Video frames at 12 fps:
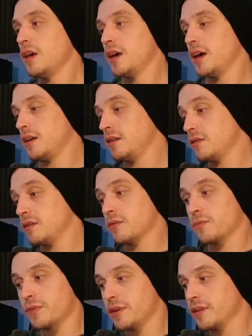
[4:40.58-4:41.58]
And
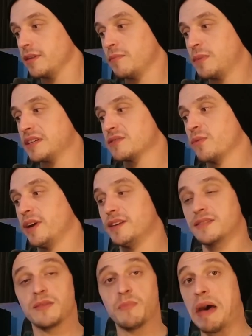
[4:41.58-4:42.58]
really the best way
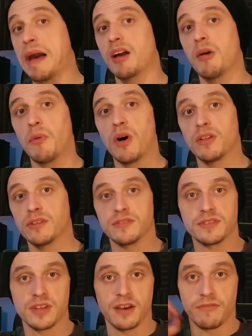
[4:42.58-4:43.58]
is to back up all your
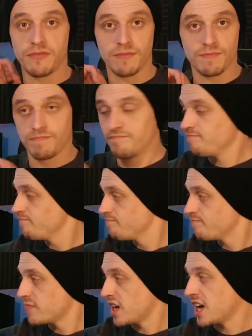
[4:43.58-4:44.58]
stuff
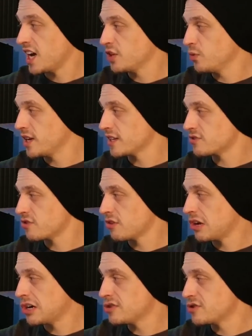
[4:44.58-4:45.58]
onto an external
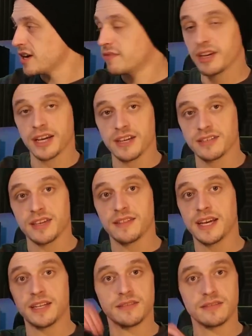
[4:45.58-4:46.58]
hard drive. Like I said,
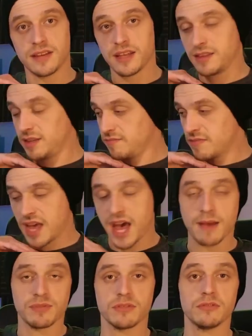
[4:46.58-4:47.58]
that is the
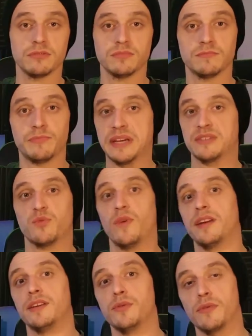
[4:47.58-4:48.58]
absolute best way
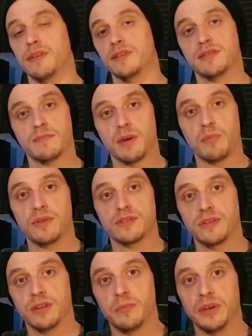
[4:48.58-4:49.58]
to do things in my
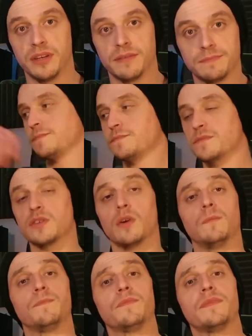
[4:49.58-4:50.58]
personal opinion.
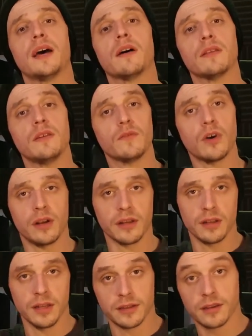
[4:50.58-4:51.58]
So now that you've gone and
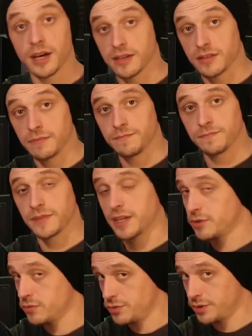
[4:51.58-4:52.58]
clicked custom,
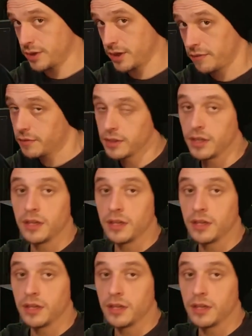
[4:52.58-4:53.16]
as you should have,